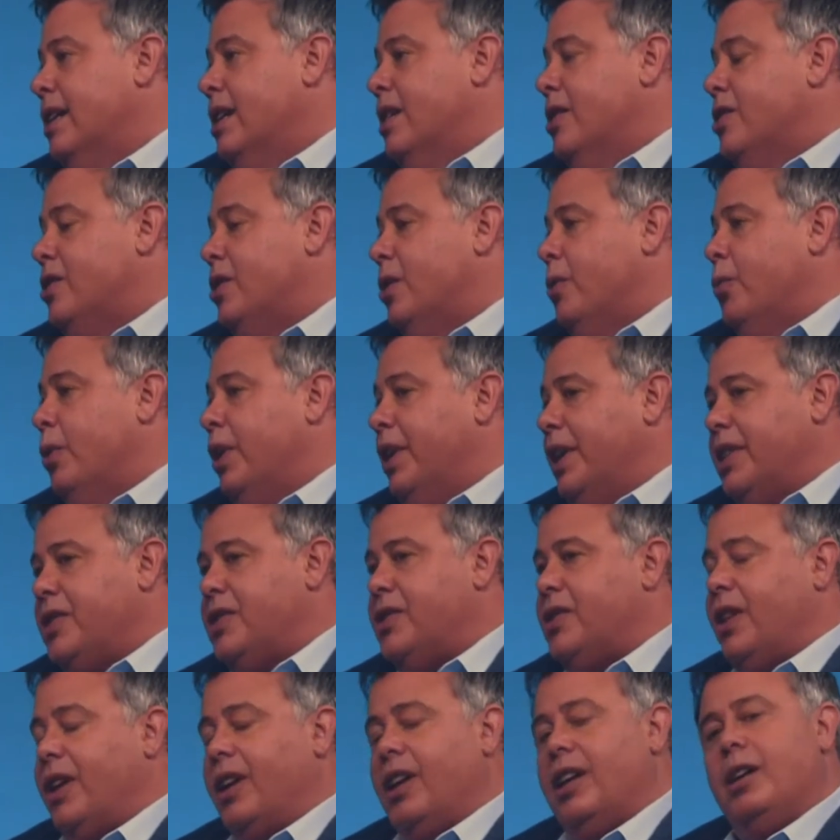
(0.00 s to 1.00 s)
So we're
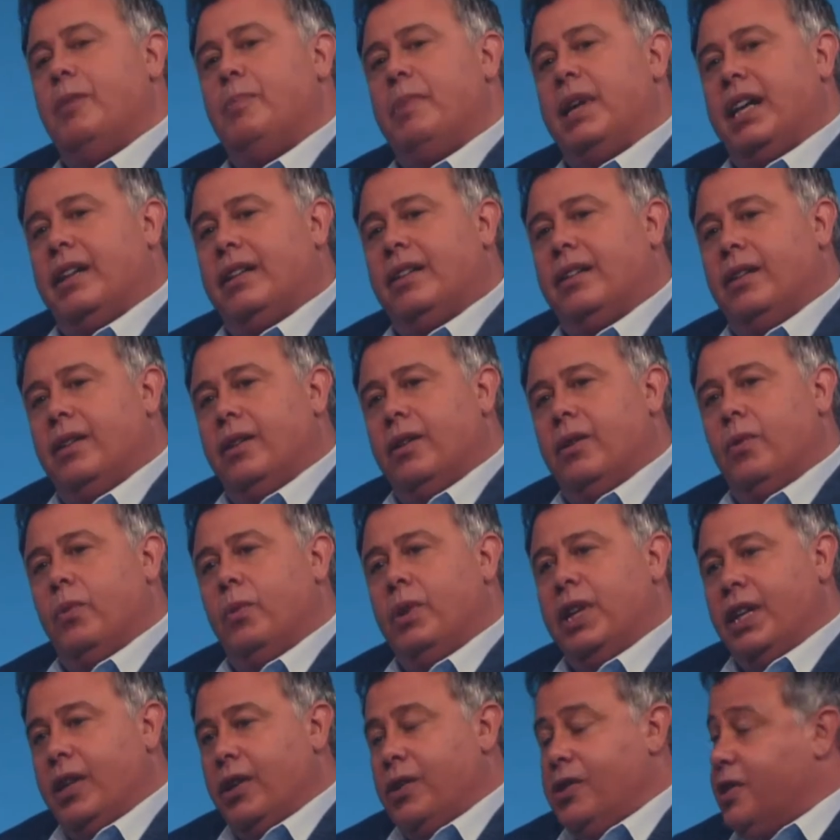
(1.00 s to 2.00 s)
excited about the
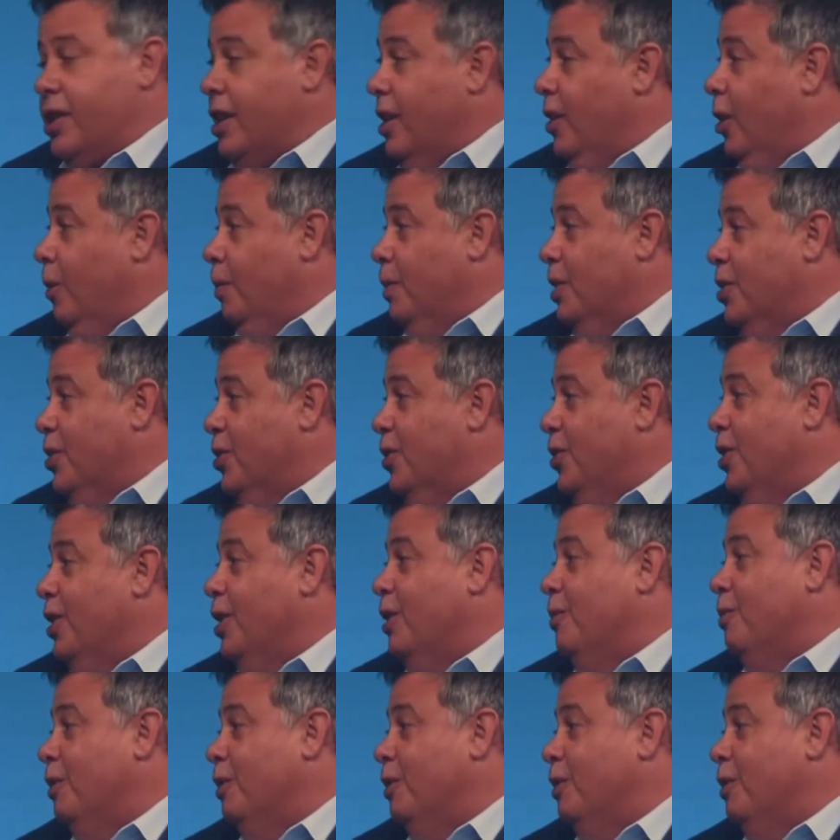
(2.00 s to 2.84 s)
Windows 10 opportunity.